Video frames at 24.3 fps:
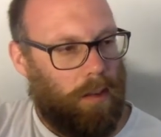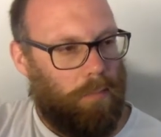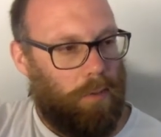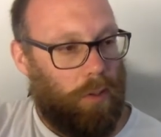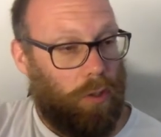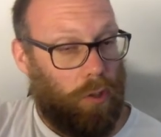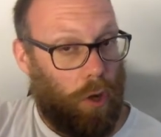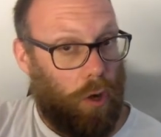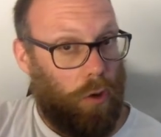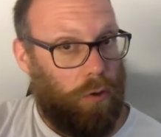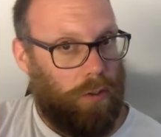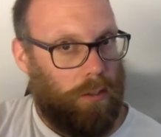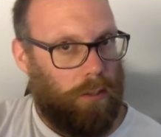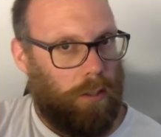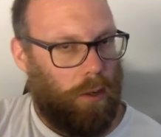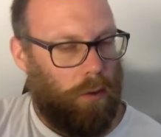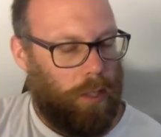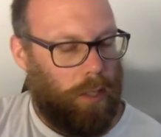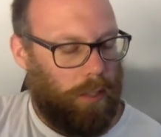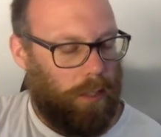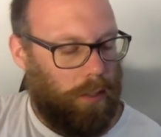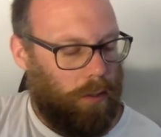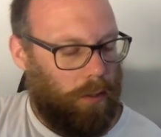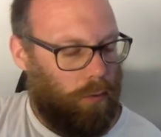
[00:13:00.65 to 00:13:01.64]
So go
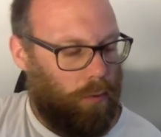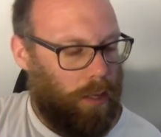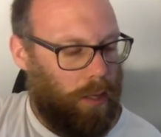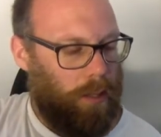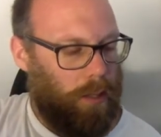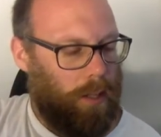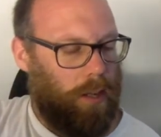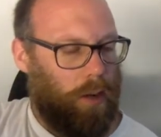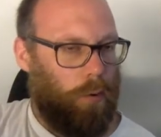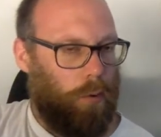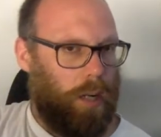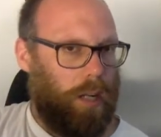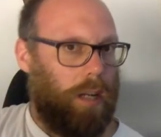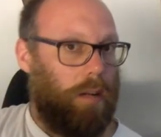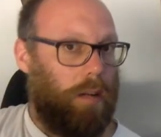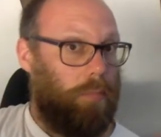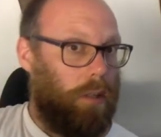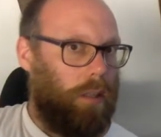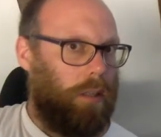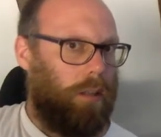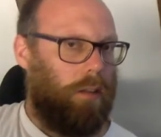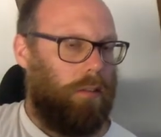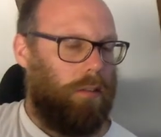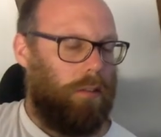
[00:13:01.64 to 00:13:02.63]
slowly. You'll get there quicker
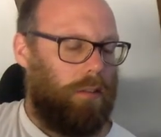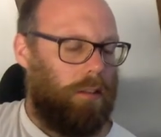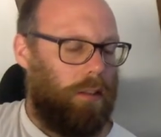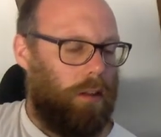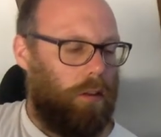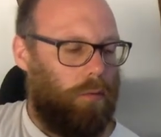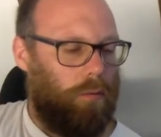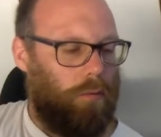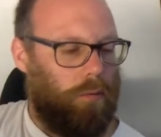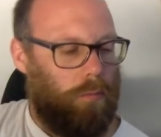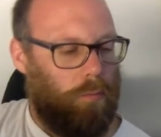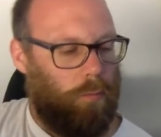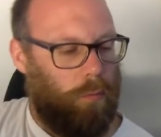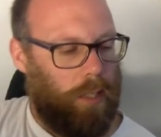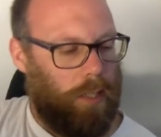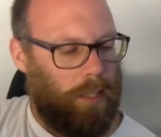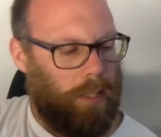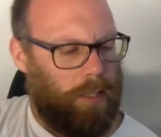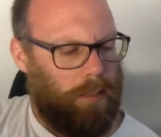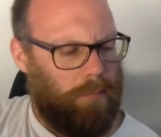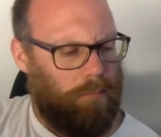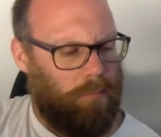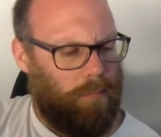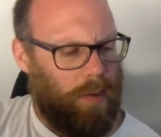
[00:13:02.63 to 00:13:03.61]
by going slow. With
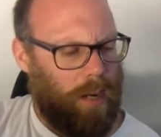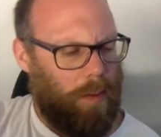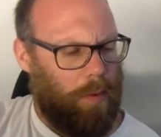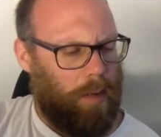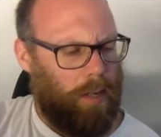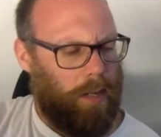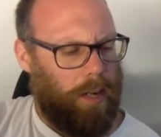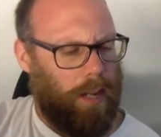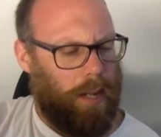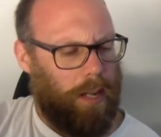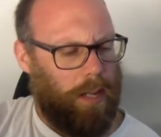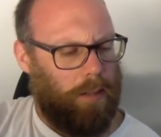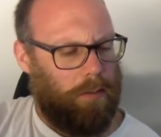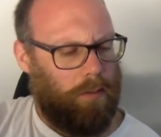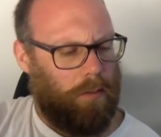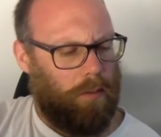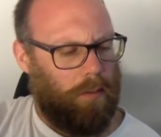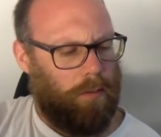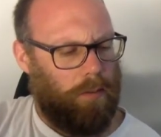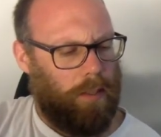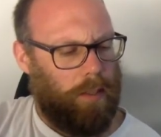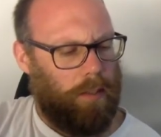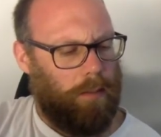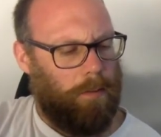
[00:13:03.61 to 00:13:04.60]
a rabbit and hare
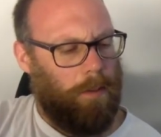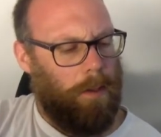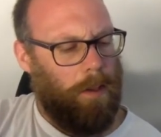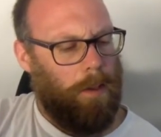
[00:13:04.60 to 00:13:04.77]
sort of thing.